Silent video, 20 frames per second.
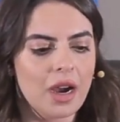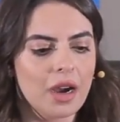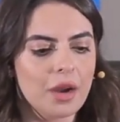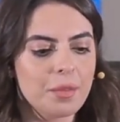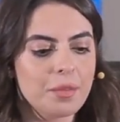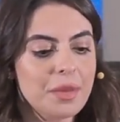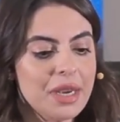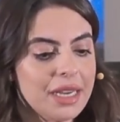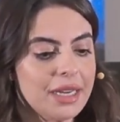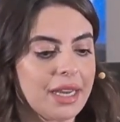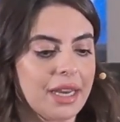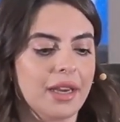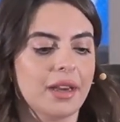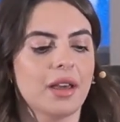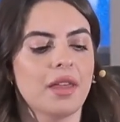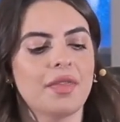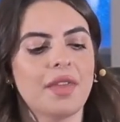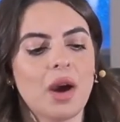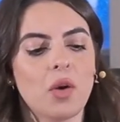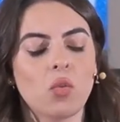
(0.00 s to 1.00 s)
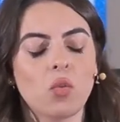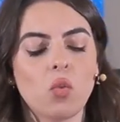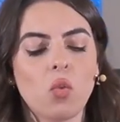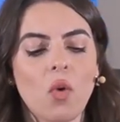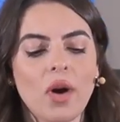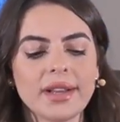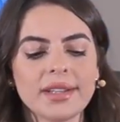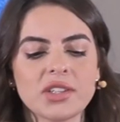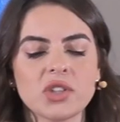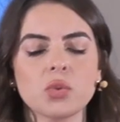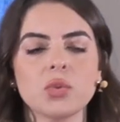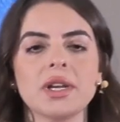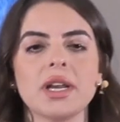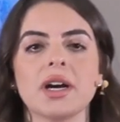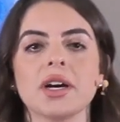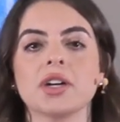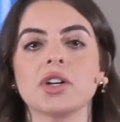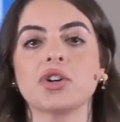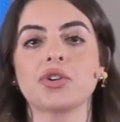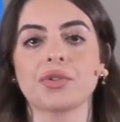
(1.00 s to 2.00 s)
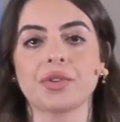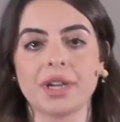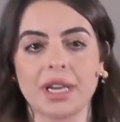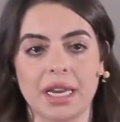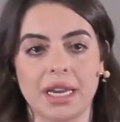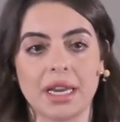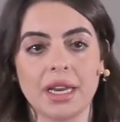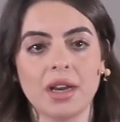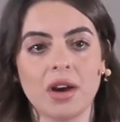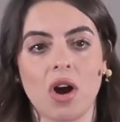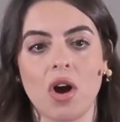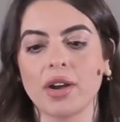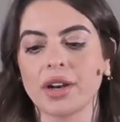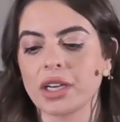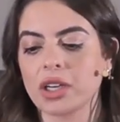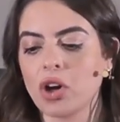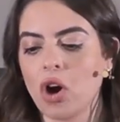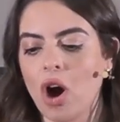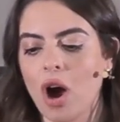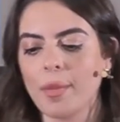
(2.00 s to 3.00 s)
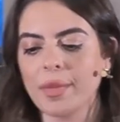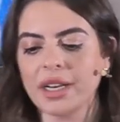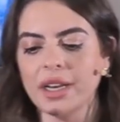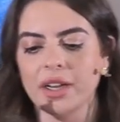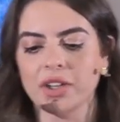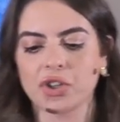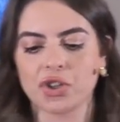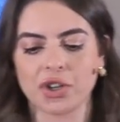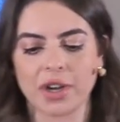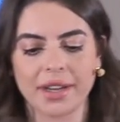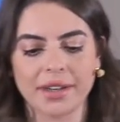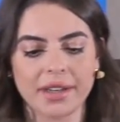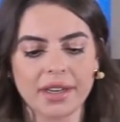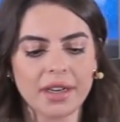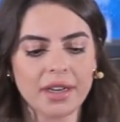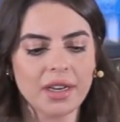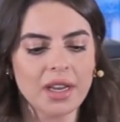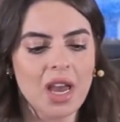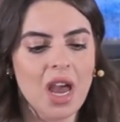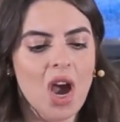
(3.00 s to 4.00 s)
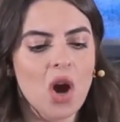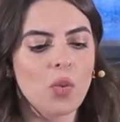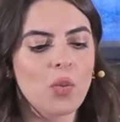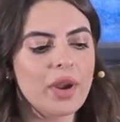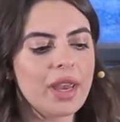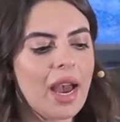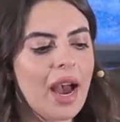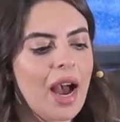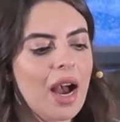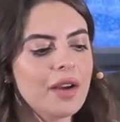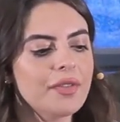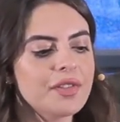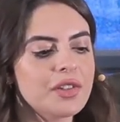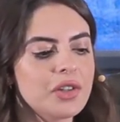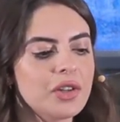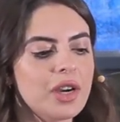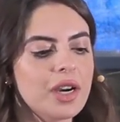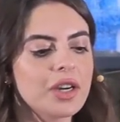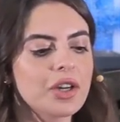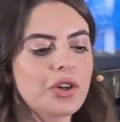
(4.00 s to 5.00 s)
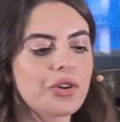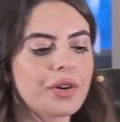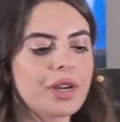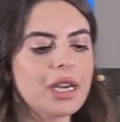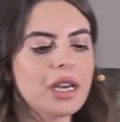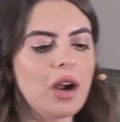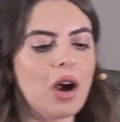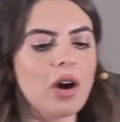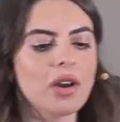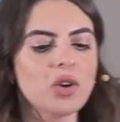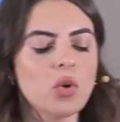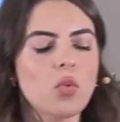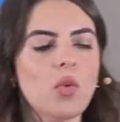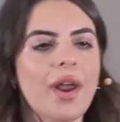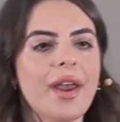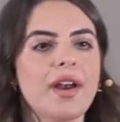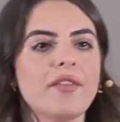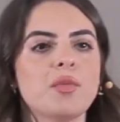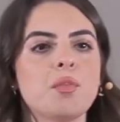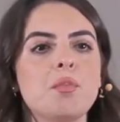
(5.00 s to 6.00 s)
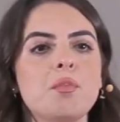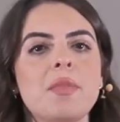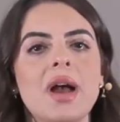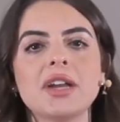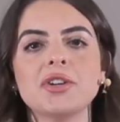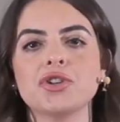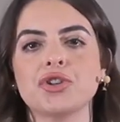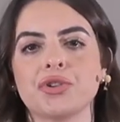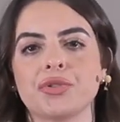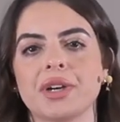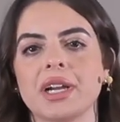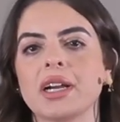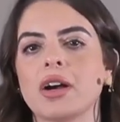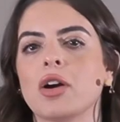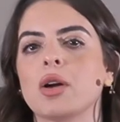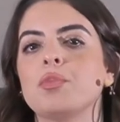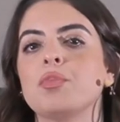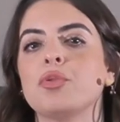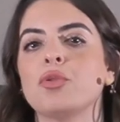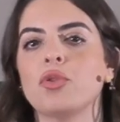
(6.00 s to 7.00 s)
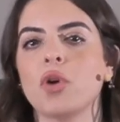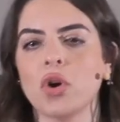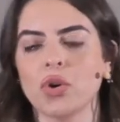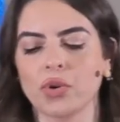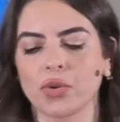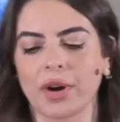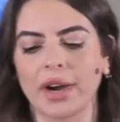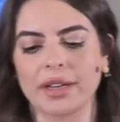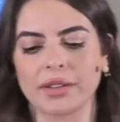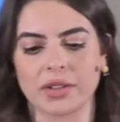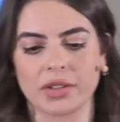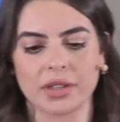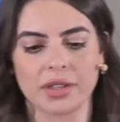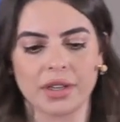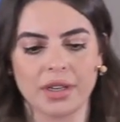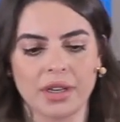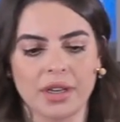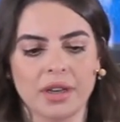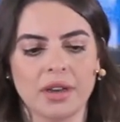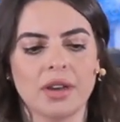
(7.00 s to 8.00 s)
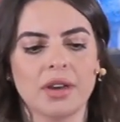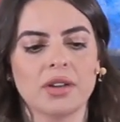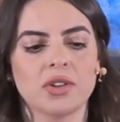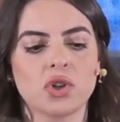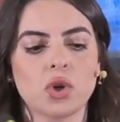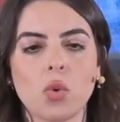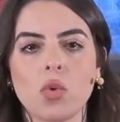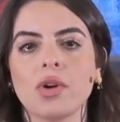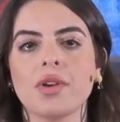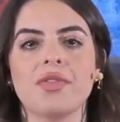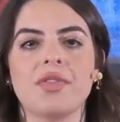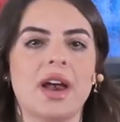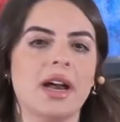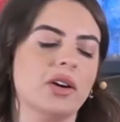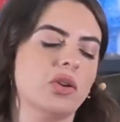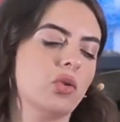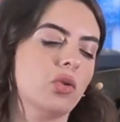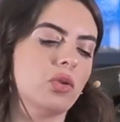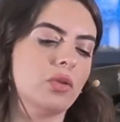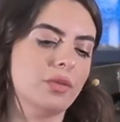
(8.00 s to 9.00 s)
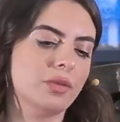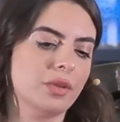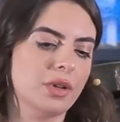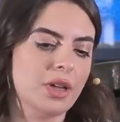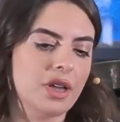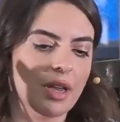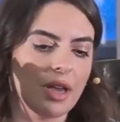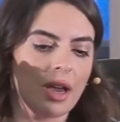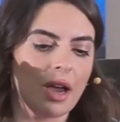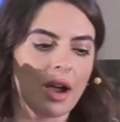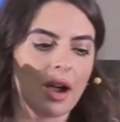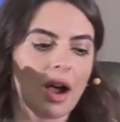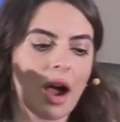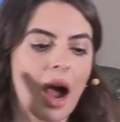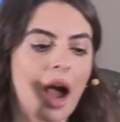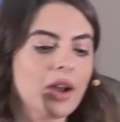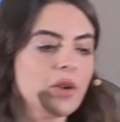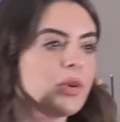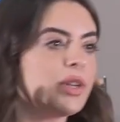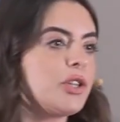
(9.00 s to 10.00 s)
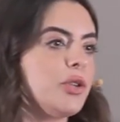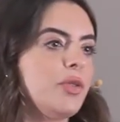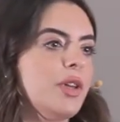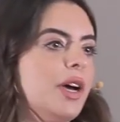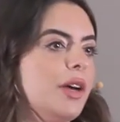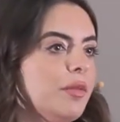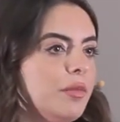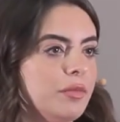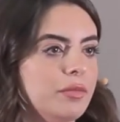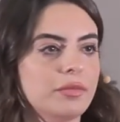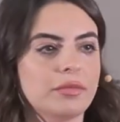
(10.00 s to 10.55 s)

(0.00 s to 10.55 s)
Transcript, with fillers: meaning that once we agree on a common agenda, we have to agree on a way of measuring our progress toward that goal. How do we do that?